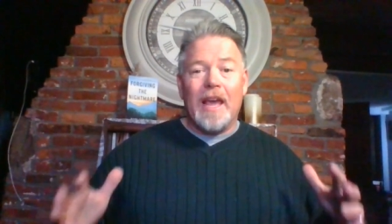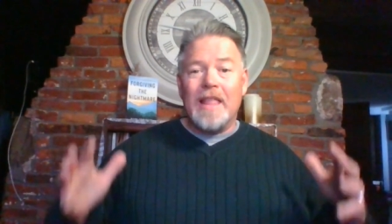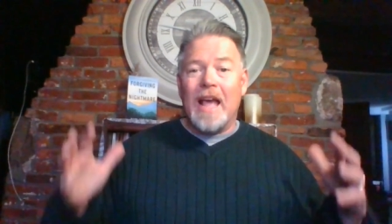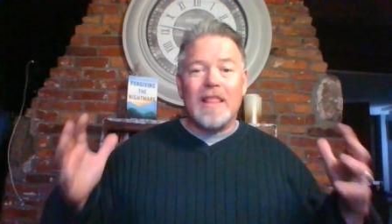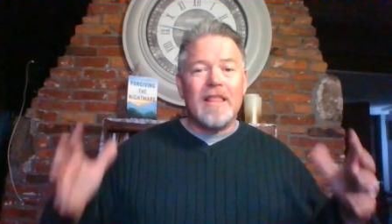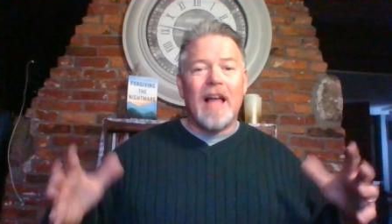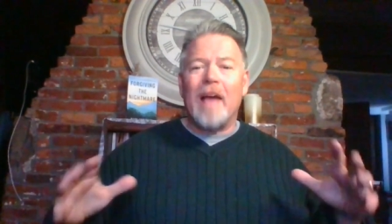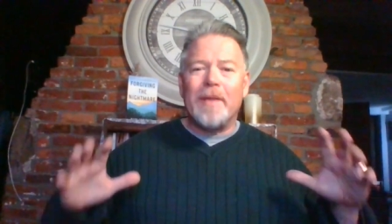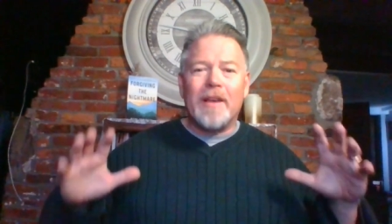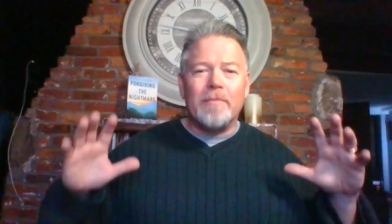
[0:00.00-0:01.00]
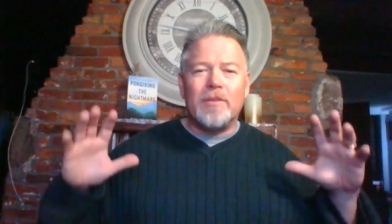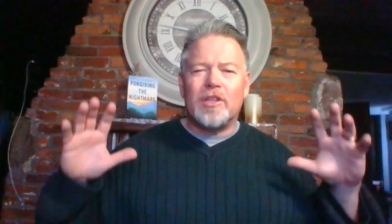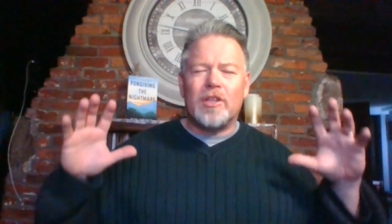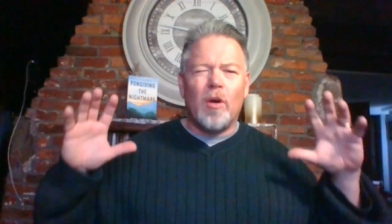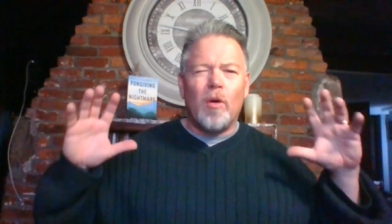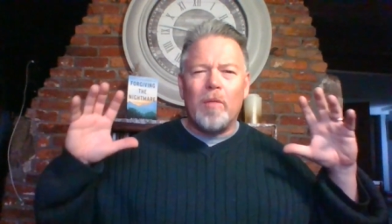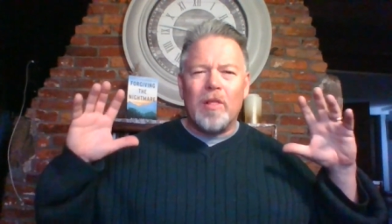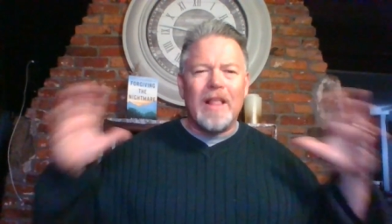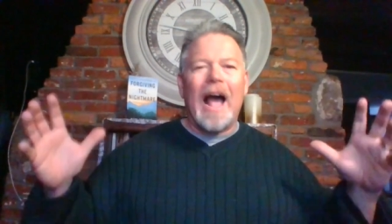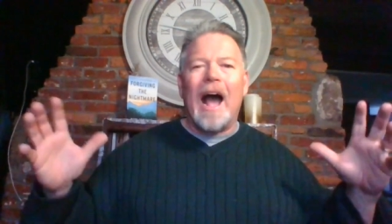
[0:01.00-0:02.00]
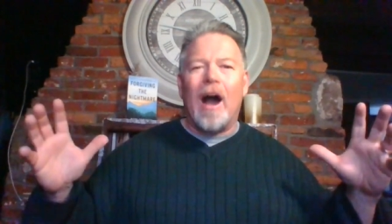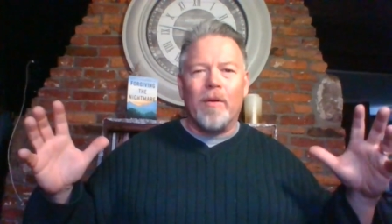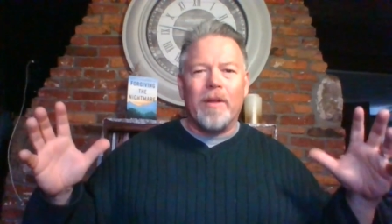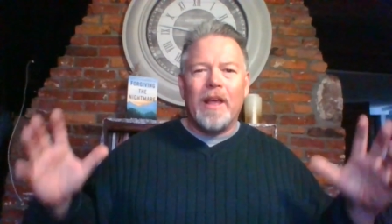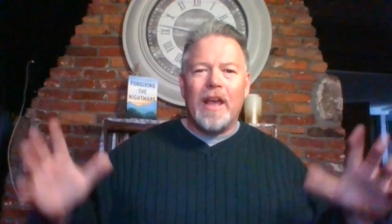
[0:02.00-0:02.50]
and that lie becomes so loud,